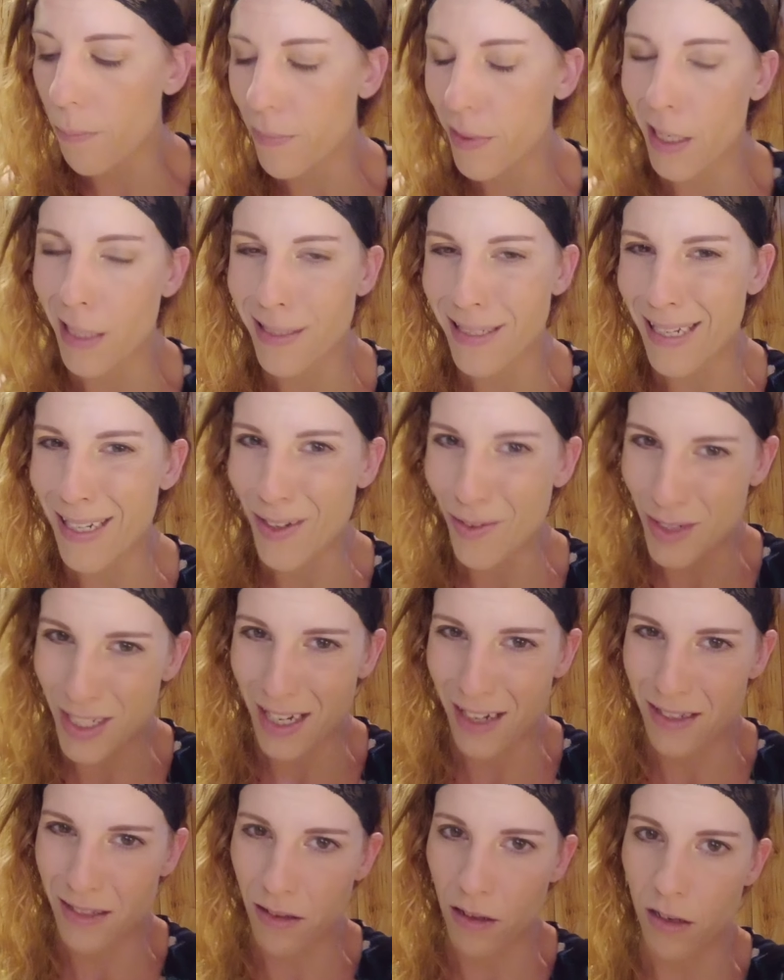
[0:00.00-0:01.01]
Yes, I know it
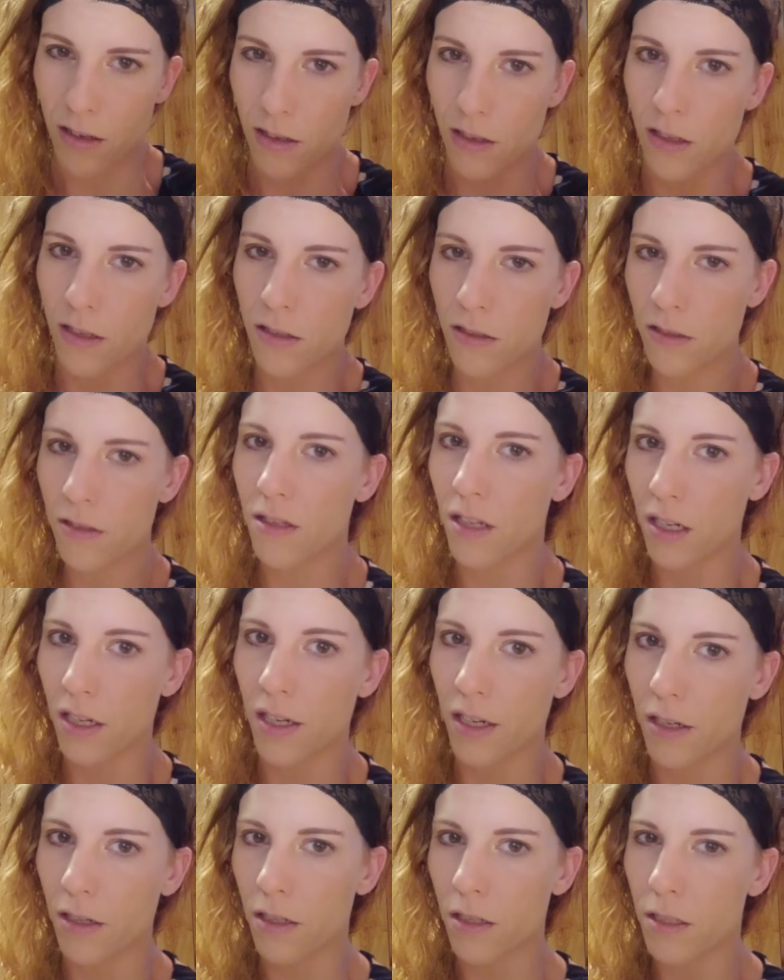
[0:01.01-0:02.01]
takes longer than a
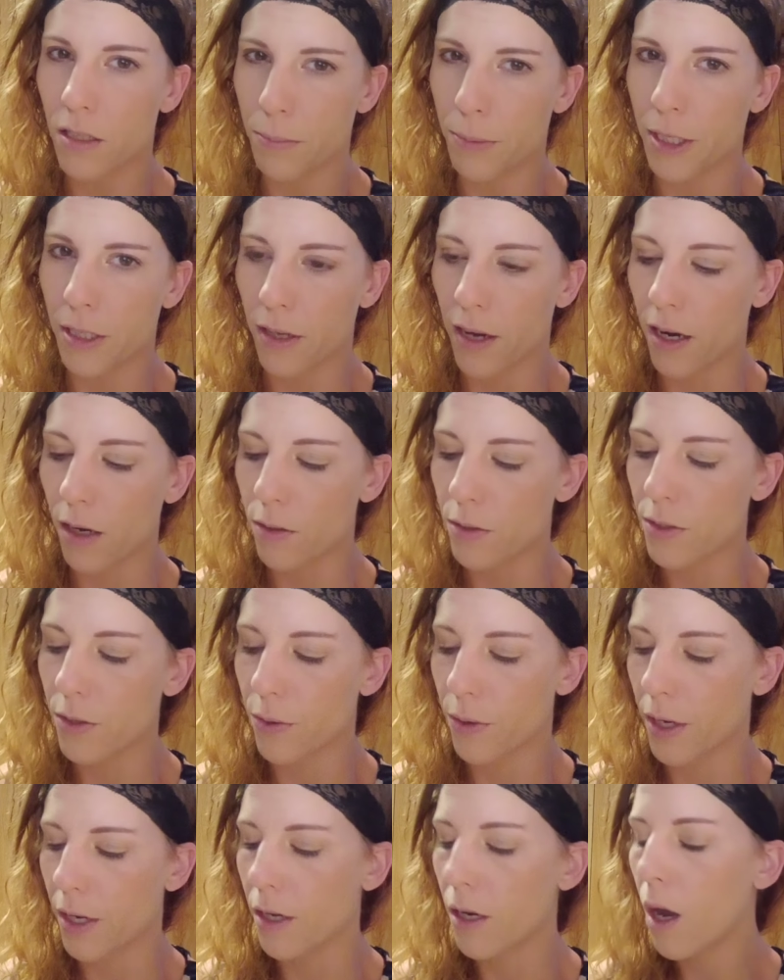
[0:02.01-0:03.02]
year to build a house.
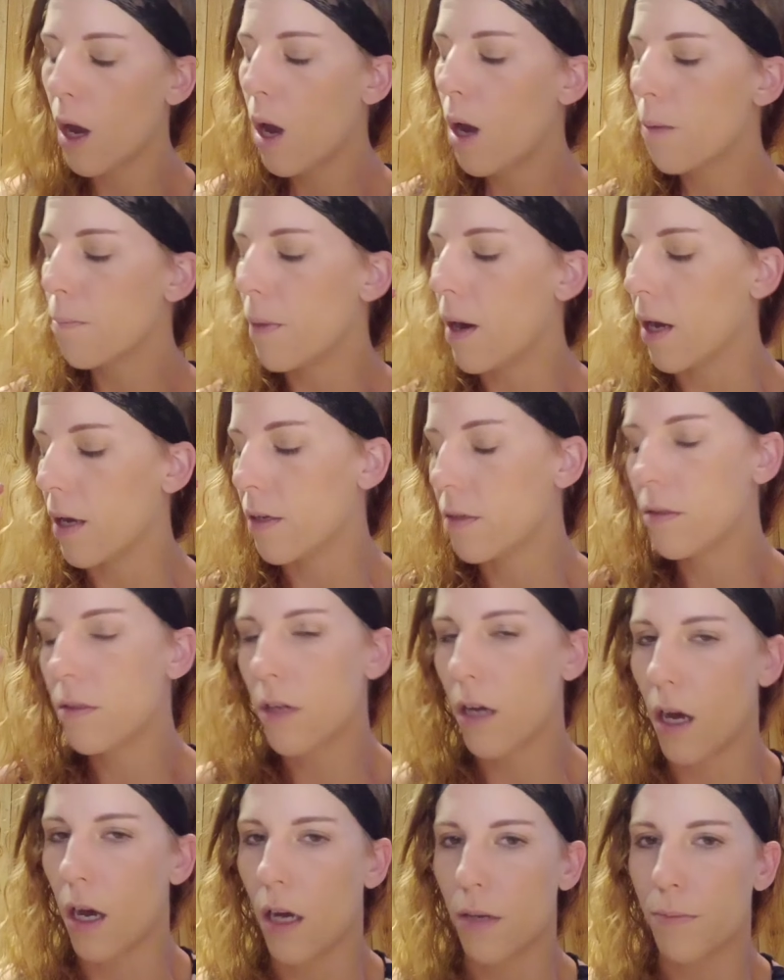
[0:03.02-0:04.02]
Okay. But,
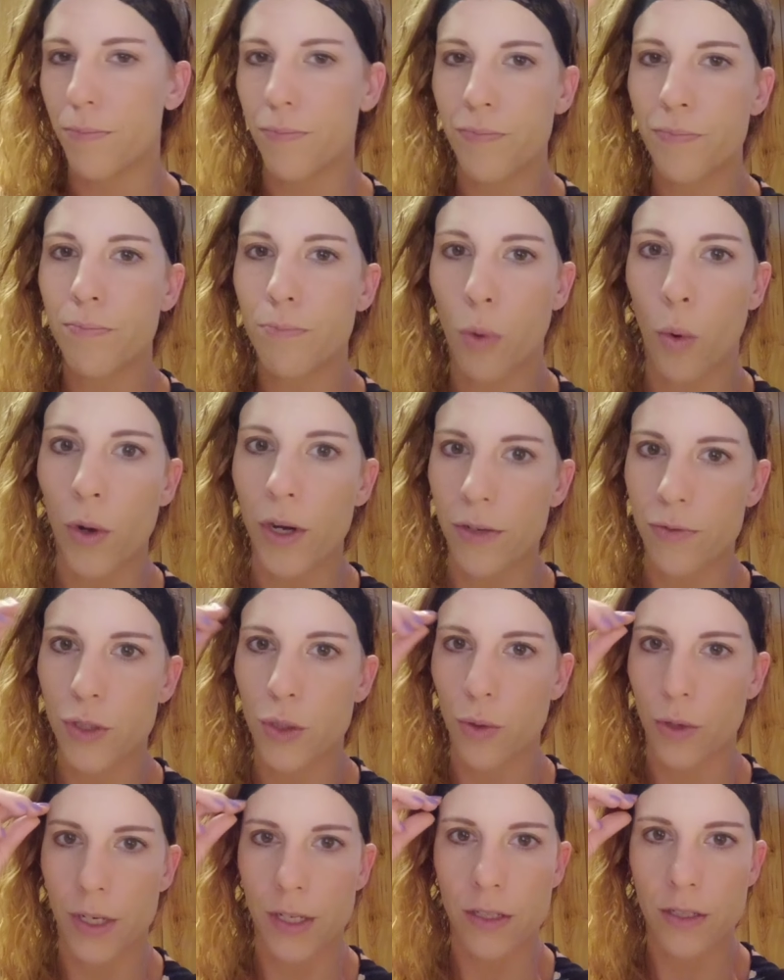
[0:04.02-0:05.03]
point of
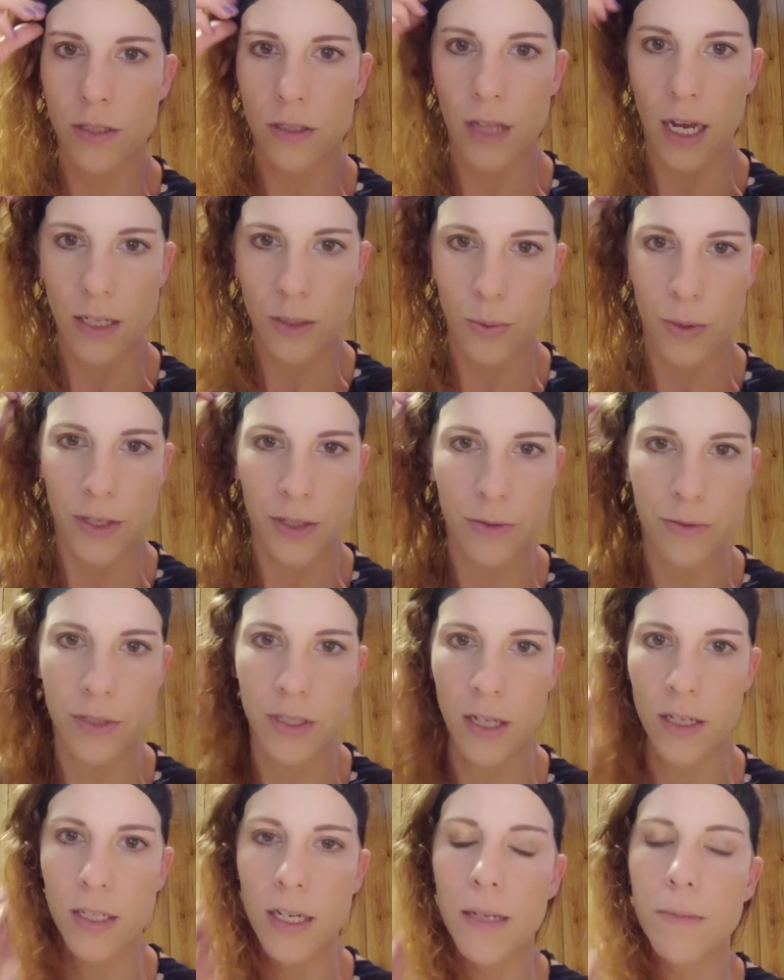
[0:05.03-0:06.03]
story is that's why there was
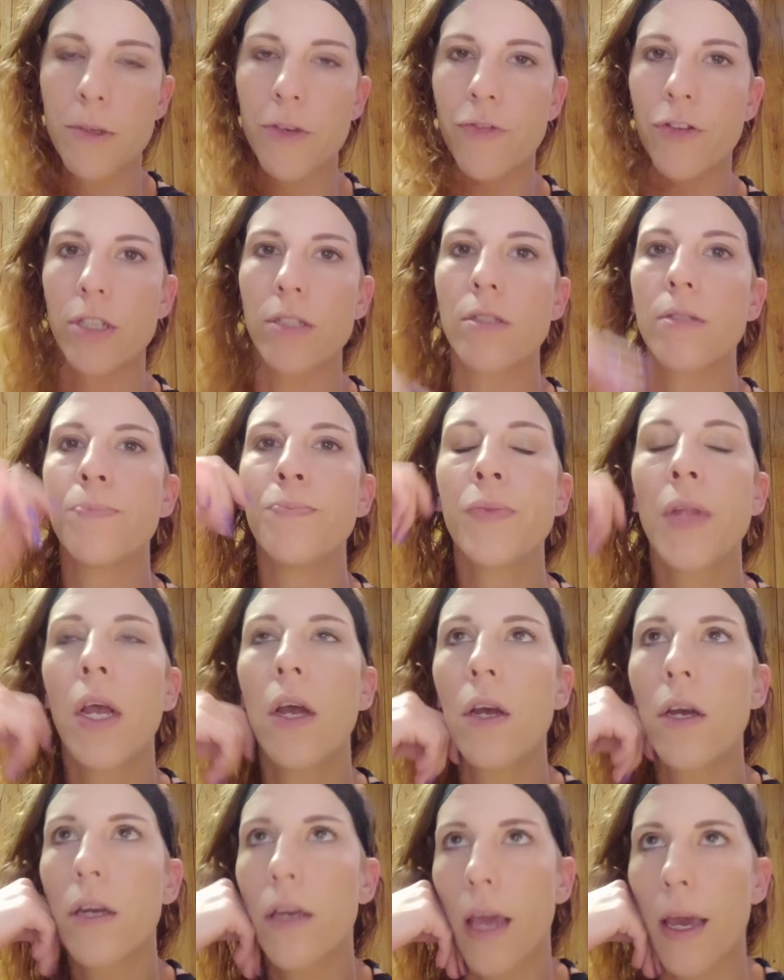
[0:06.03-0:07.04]
that time difference.
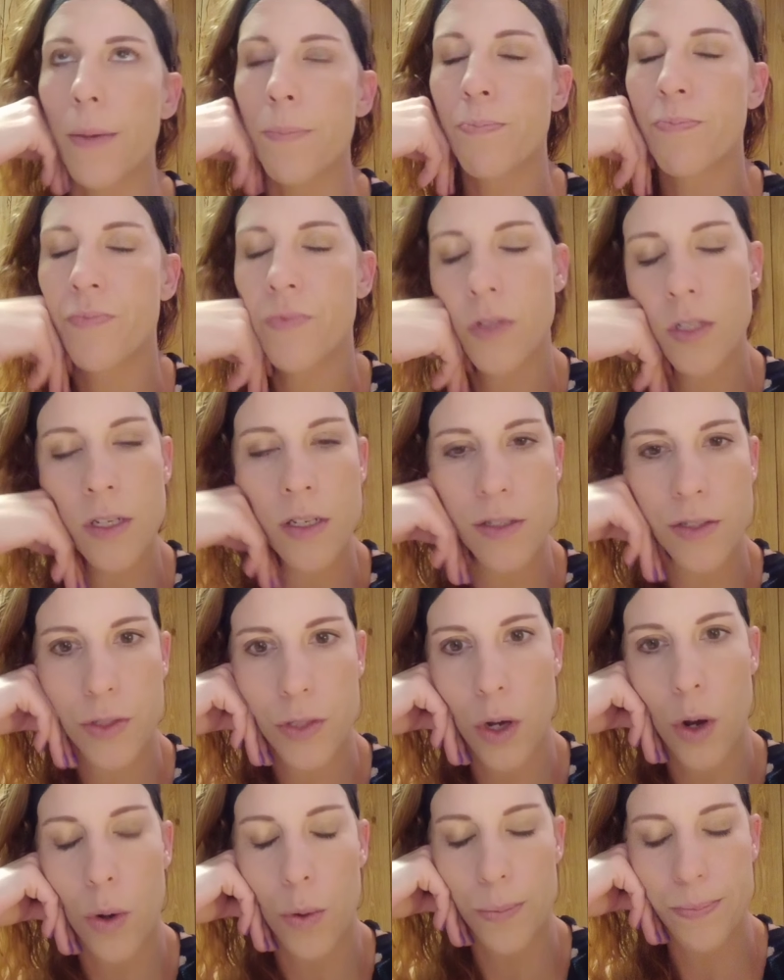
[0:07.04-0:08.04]
Okay.
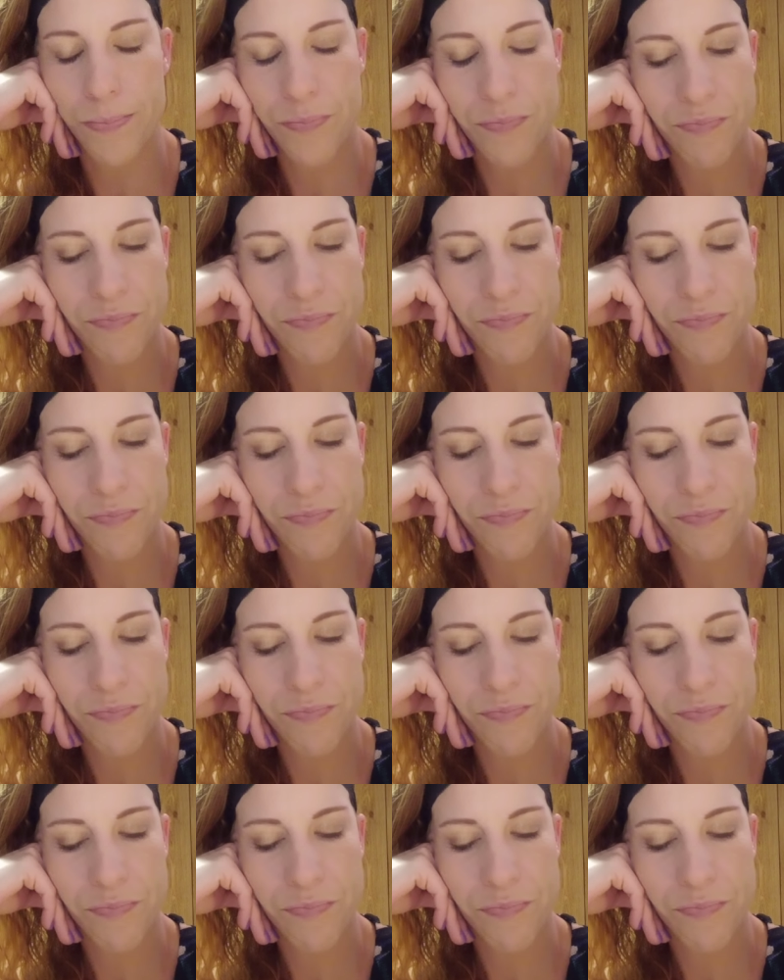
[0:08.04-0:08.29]
So